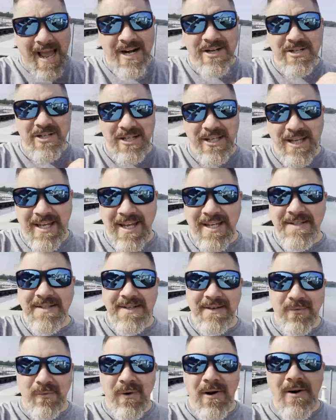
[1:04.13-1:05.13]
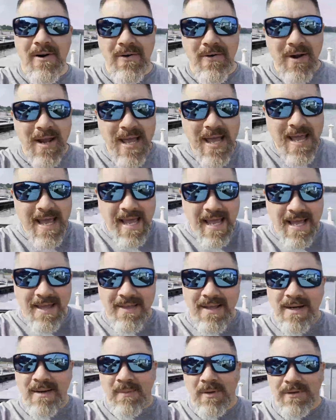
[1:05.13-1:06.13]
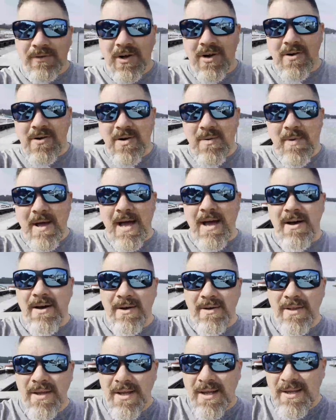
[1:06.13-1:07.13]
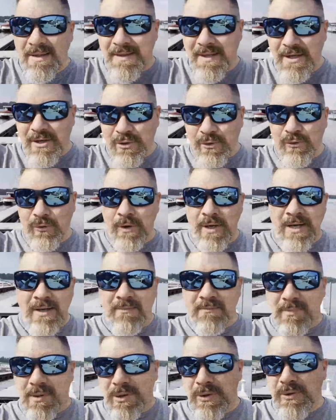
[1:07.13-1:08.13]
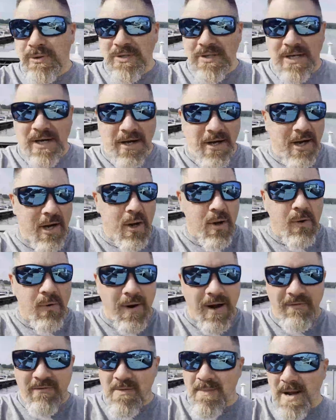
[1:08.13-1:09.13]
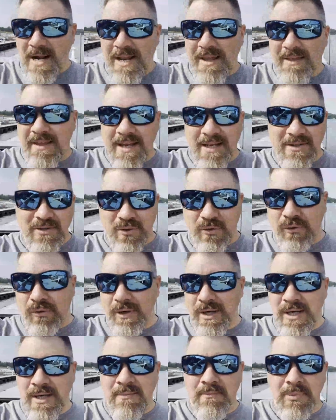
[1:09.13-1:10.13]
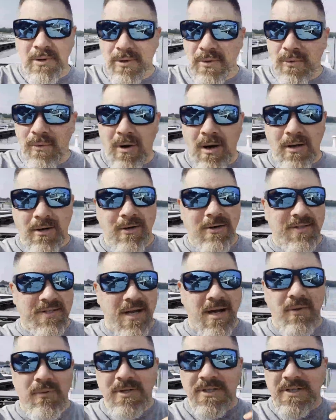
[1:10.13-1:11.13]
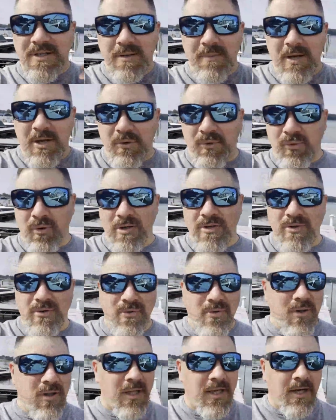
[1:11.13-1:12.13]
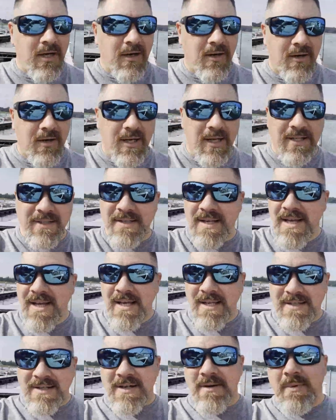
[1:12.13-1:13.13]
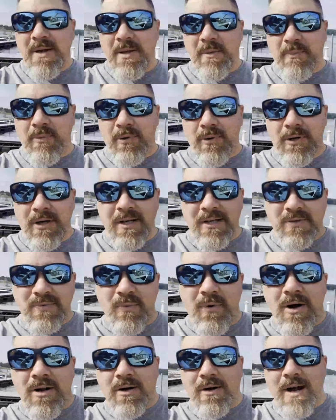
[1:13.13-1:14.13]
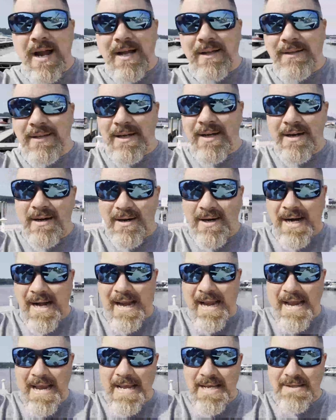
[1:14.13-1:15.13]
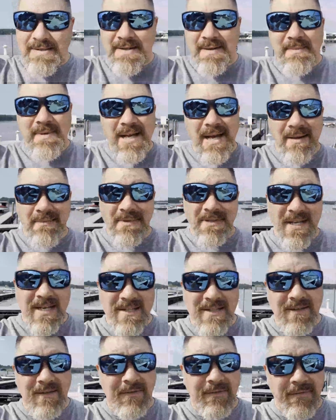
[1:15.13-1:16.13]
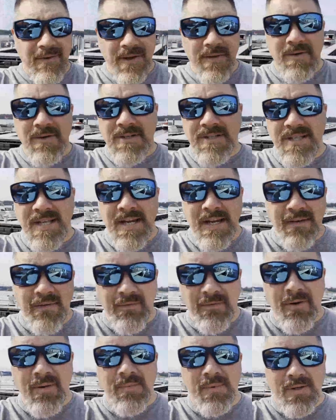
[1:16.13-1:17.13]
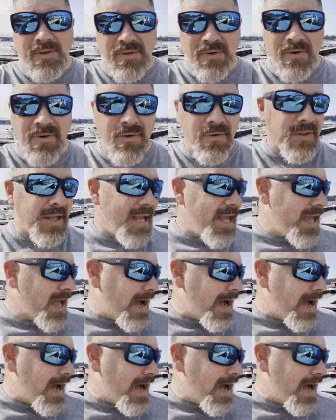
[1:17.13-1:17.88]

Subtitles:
actually gets it wrong. And then I'm going to talk about the green-blue scenario. Everybody thinks green and blue water is always going to be crystal clear and it's going to be the prettiest water out there. And sometimes that's the furthest thing from the truth.